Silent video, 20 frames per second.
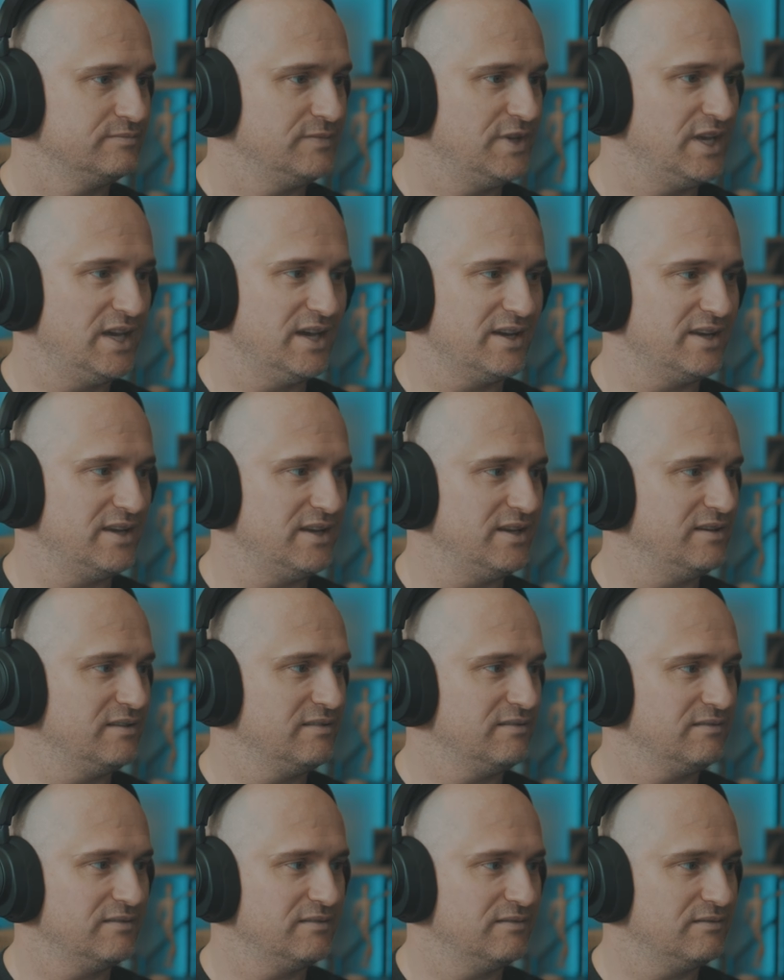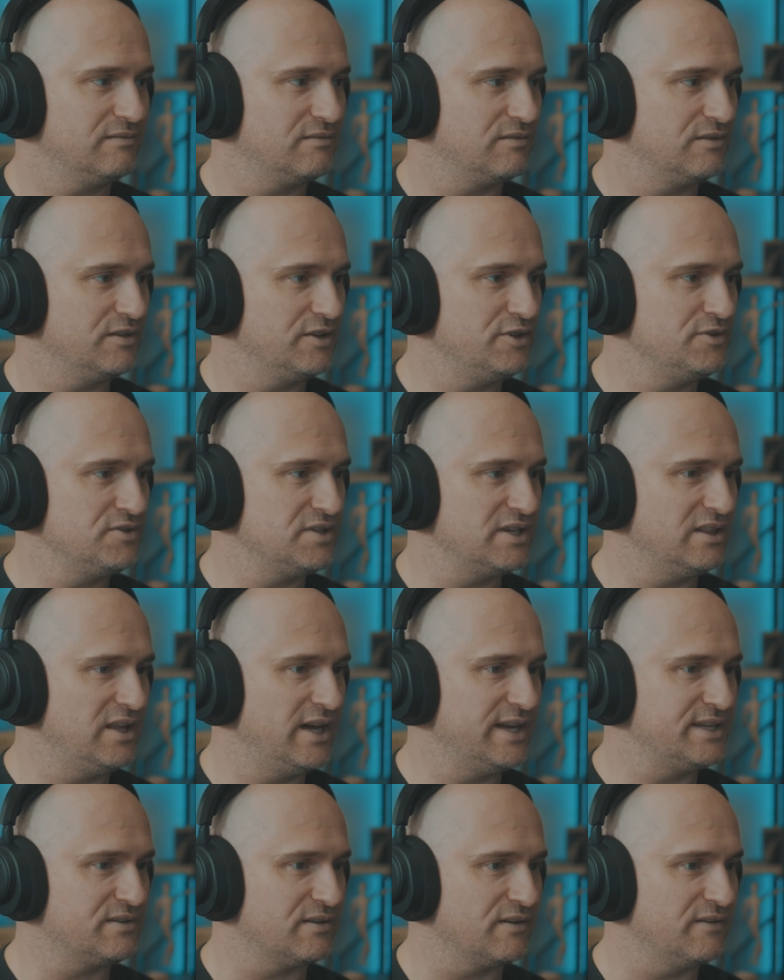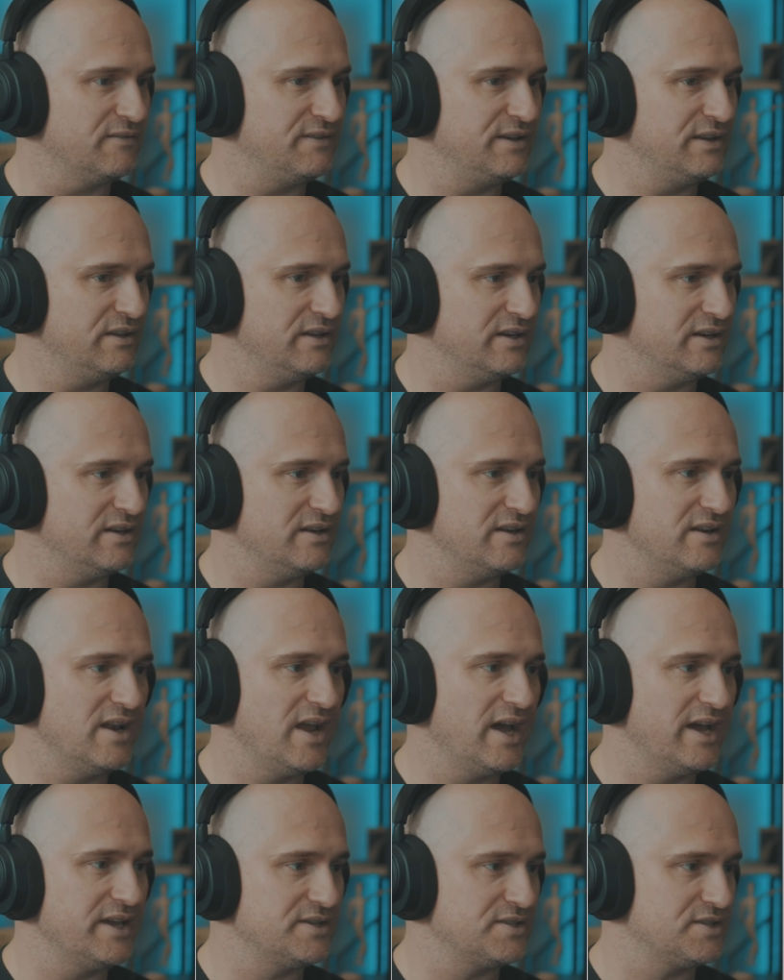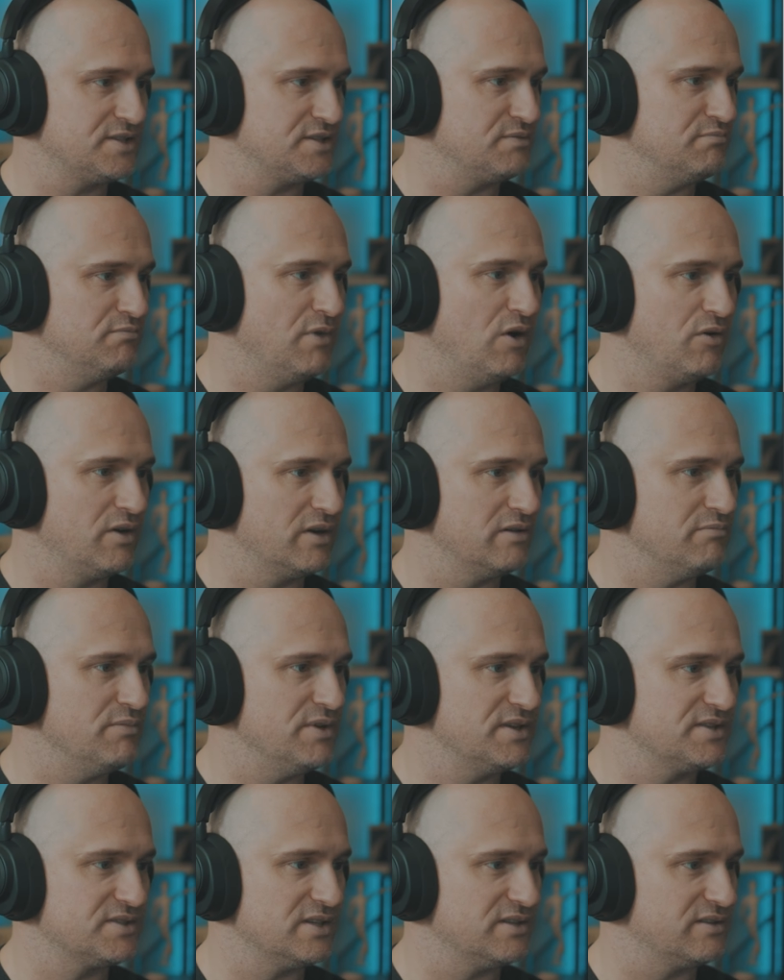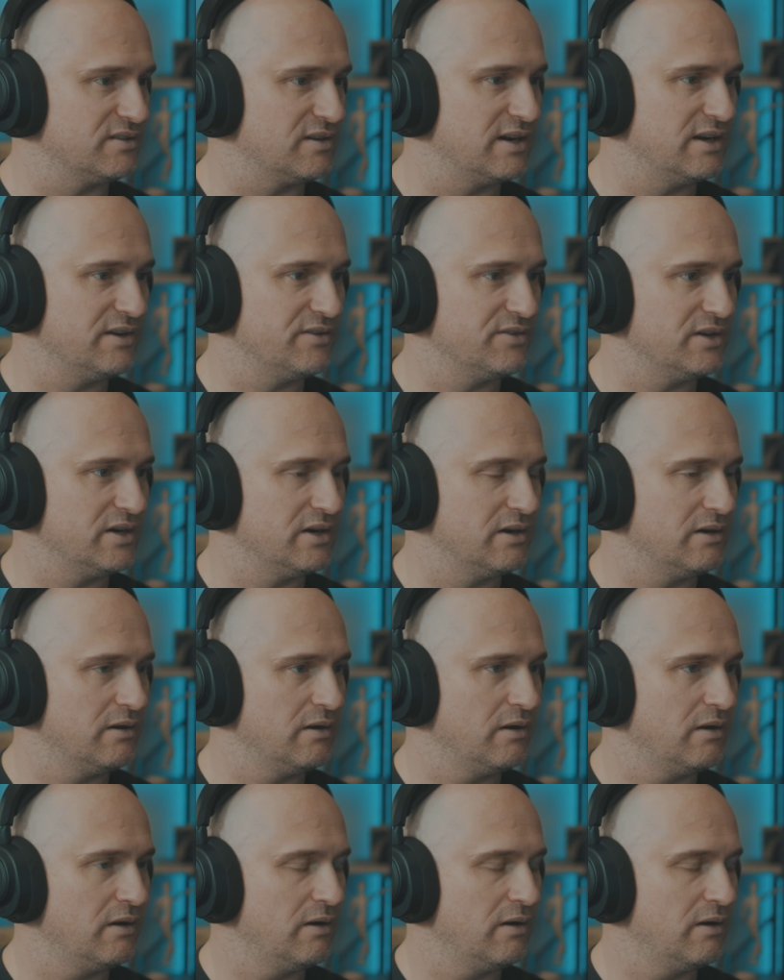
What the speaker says: Yeah, again, using light to reveal it. Nice smoke and mist on the ground there.